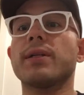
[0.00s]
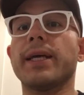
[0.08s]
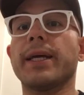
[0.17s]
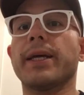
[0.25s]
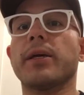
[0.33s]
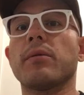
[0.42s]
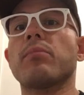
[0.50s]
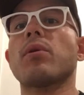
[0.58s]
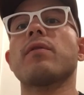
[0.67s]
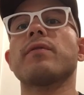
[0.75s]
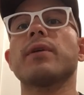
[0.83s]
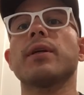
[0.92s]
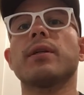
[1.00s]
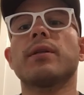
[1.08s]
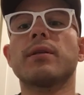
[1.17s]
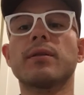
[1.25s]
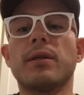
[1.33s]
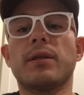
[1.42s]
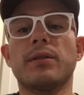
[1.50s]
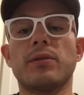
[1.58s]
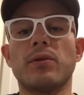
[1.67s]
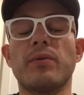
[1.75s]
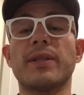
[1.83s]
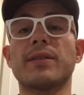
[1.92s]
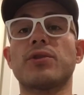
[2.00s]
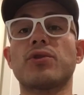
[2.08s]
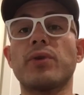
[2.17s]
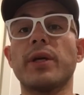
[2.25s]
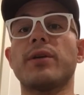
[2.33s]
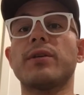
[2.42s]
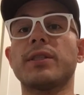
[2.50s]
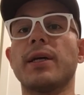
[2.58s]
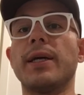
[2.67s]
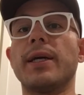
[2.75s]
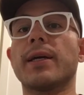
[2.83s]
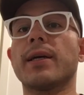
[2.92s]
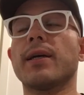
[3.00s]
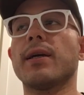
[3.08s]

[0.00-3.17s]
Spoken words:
taking a profit. So that's a trader saying.